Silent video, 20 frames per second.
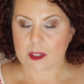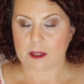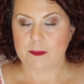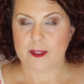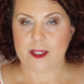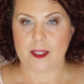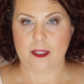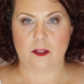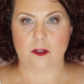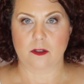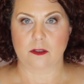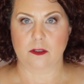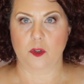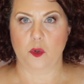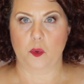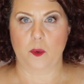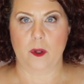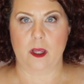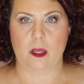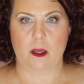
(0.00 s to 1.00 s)
I'm thinking there's
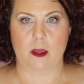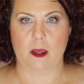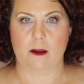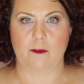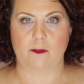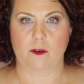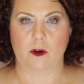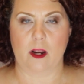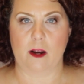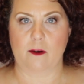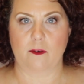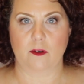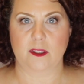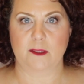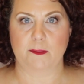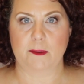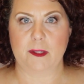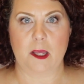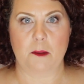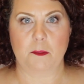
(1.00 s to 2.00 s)
no way I ever, ever
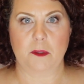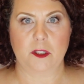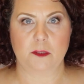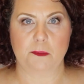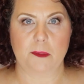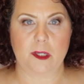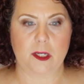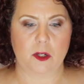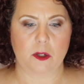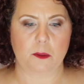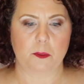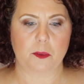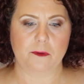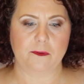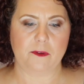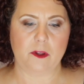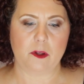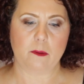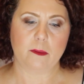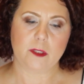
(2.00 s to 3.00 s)
spend that much money on
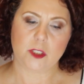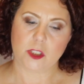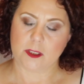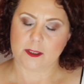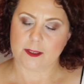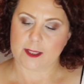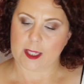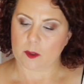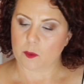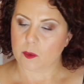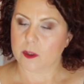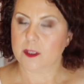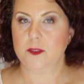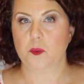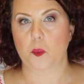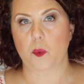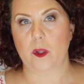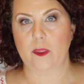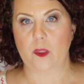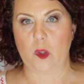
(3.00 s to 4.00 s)
perfume. And she's like, well,
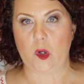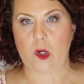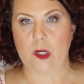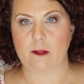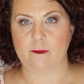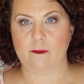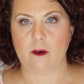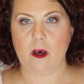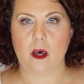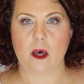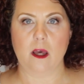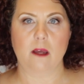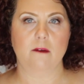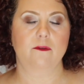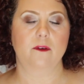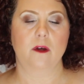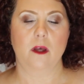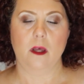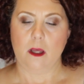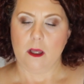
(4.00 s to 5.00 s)
it's 135
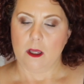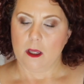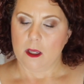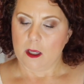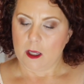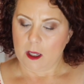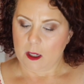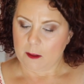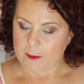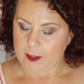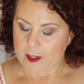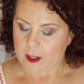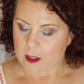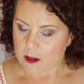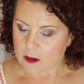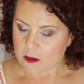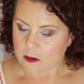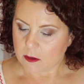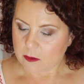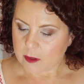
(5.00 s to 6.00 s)
I'm like,
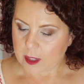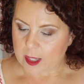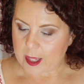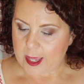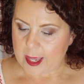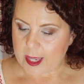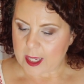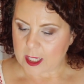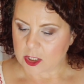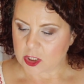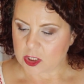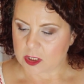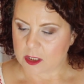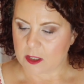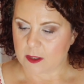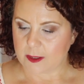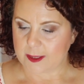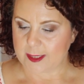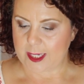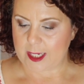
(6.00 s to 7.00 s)
oh, okay. And she
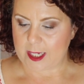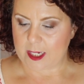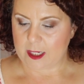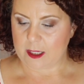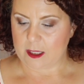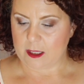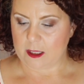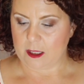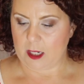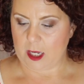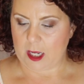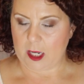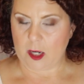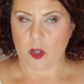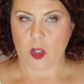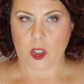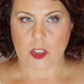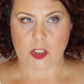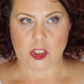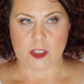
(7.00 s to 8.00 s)
goes, and it, it
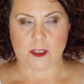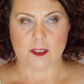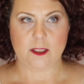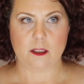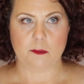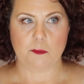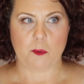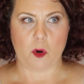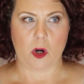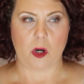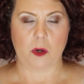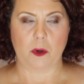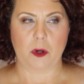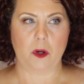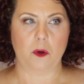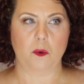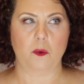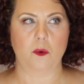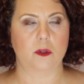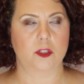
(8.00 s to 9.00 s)
launches
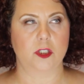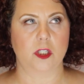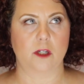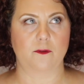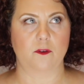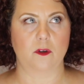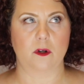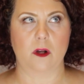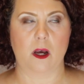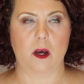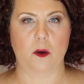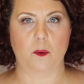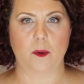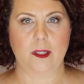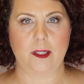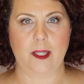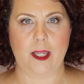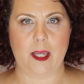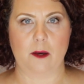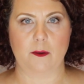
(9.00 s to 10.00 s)
tomorrow, which I forgot
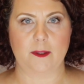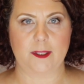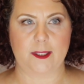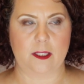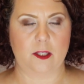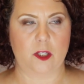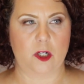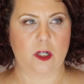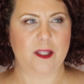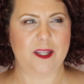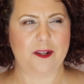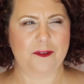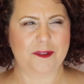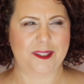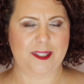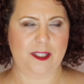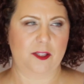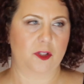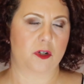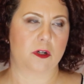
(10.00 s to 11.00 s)
what day I was in there. I think I
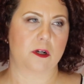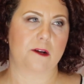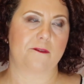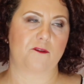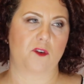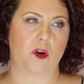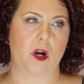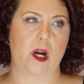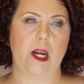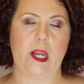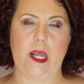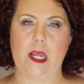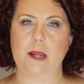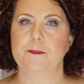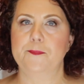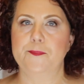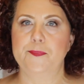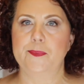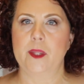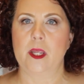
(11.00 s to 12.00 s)
was in there on a Friday.
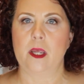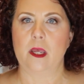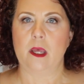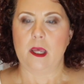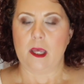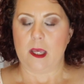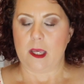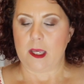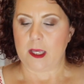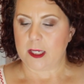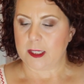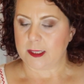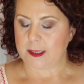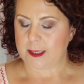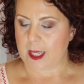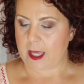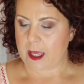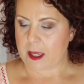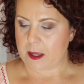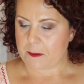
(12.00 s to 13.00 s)

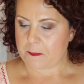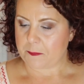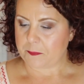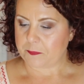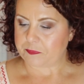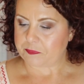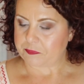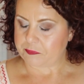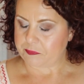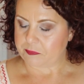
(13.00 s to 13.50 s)
And, um,